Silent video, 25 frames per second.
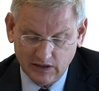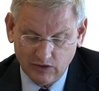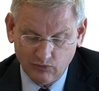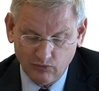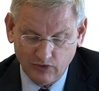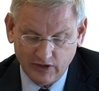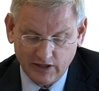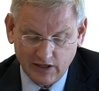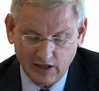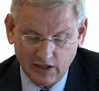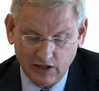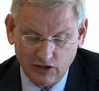
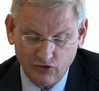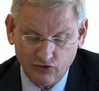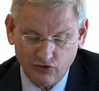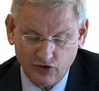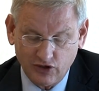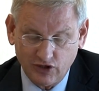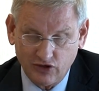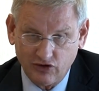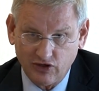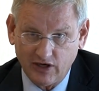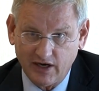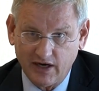We can
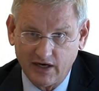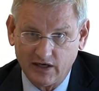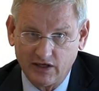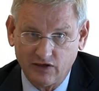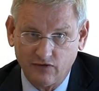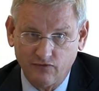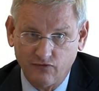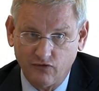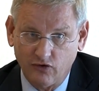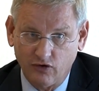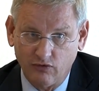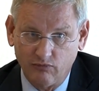look at
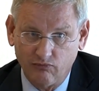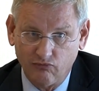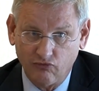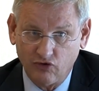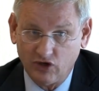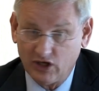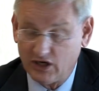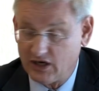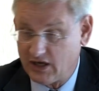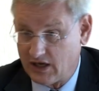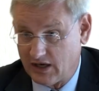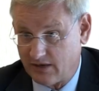areas from
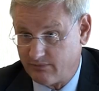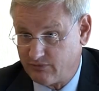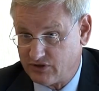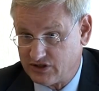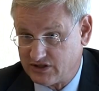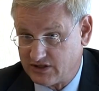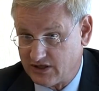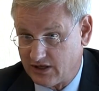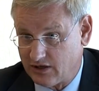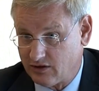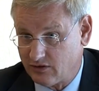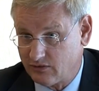
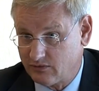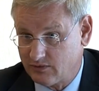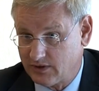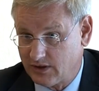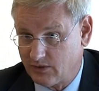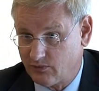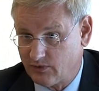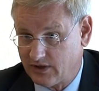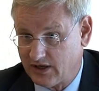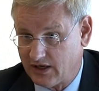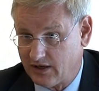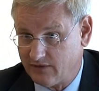Guinea-Bissau,
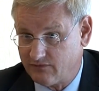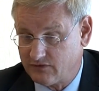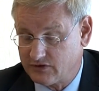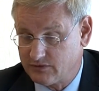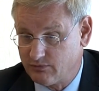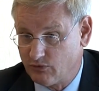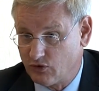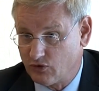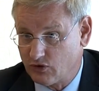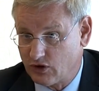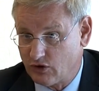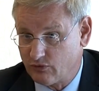where we have a
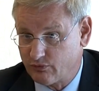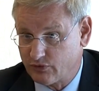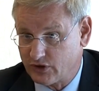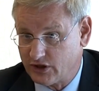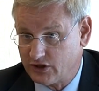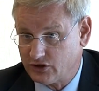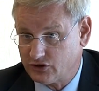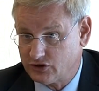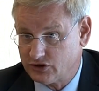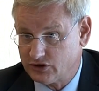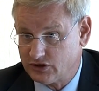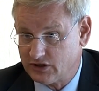small
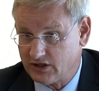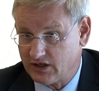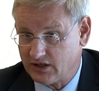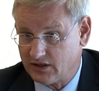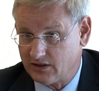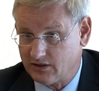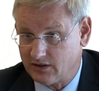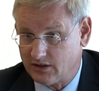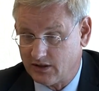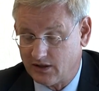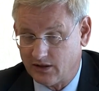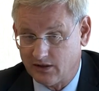operation,
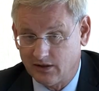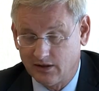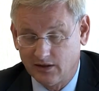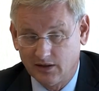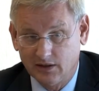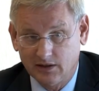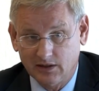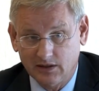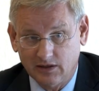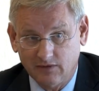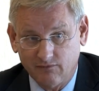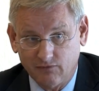and
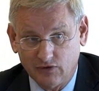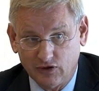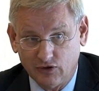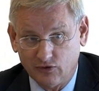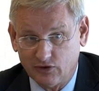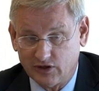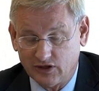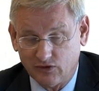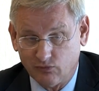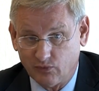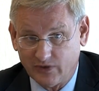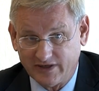if we
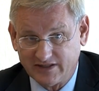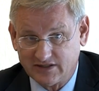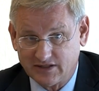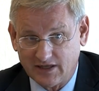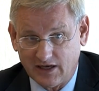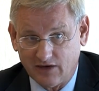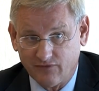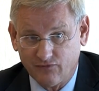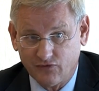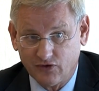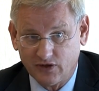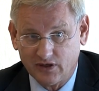look at West
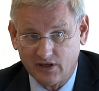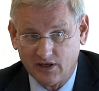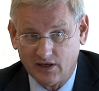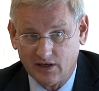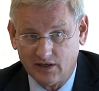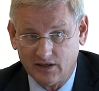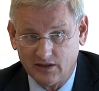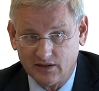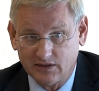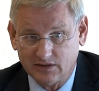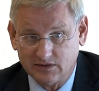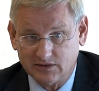Africa,
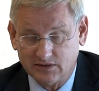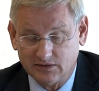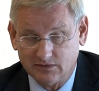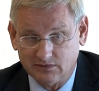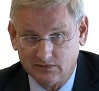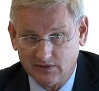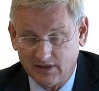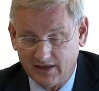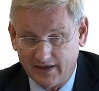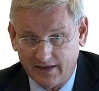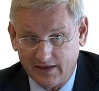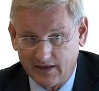it is
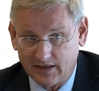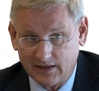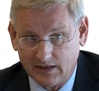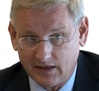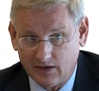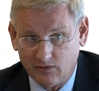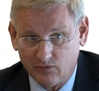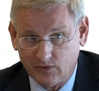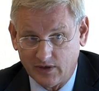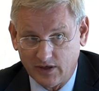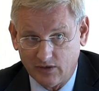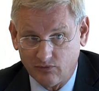an
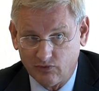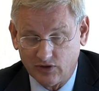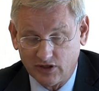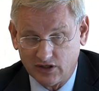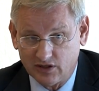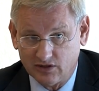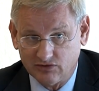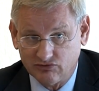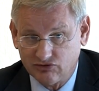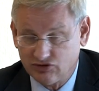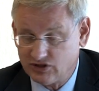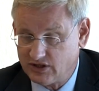area where we
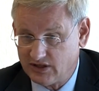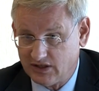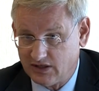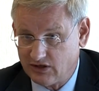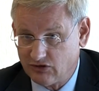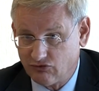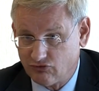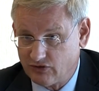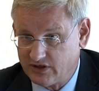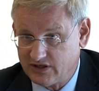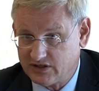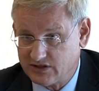can see
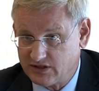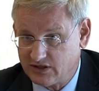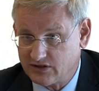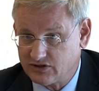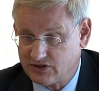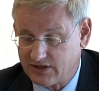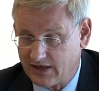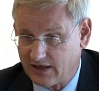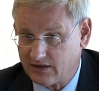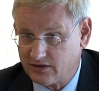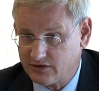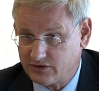increasing
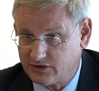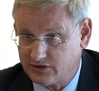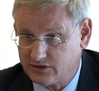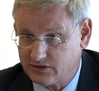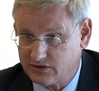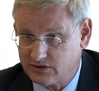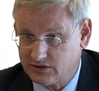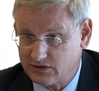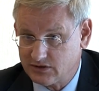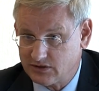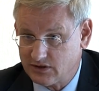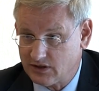
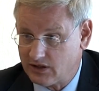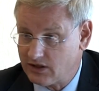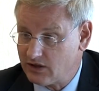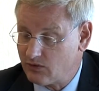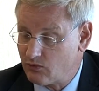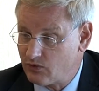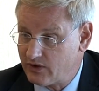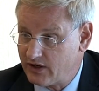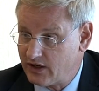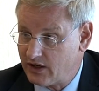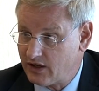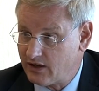challenges,
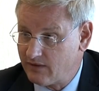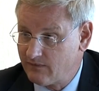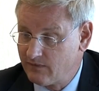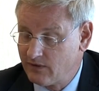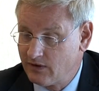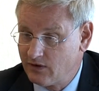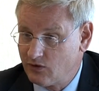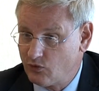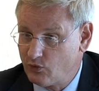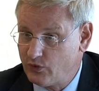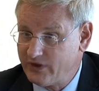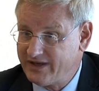where
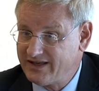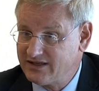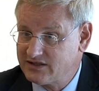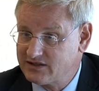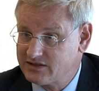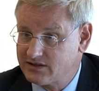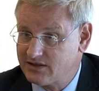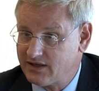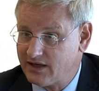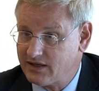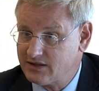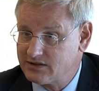weak
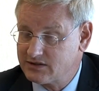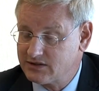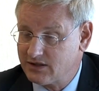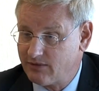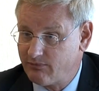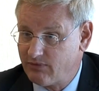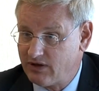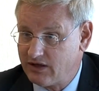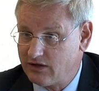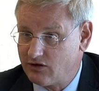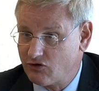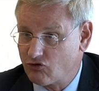states are
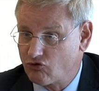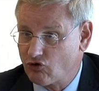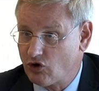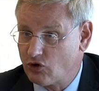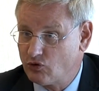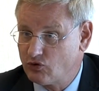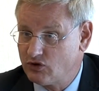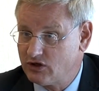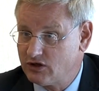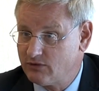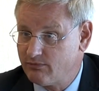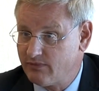being
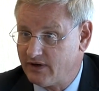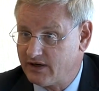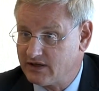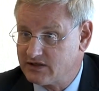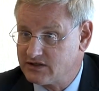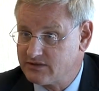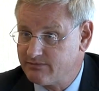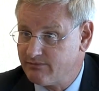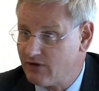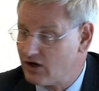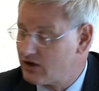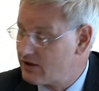eroded by
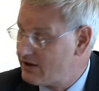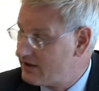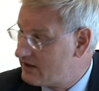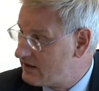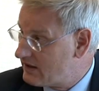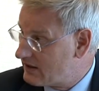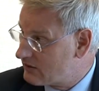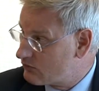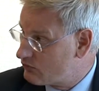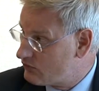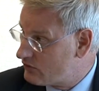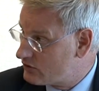smuggling
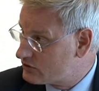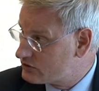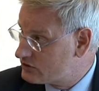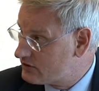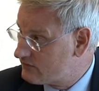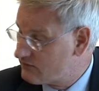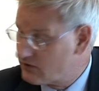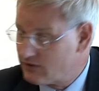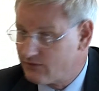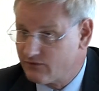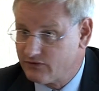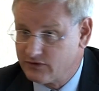networks
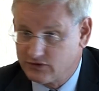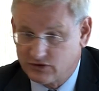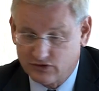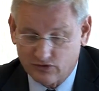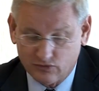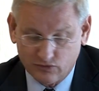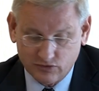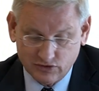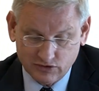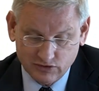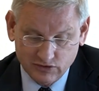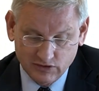of different
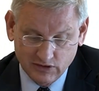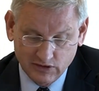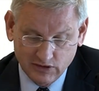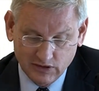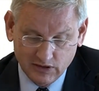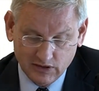sorts.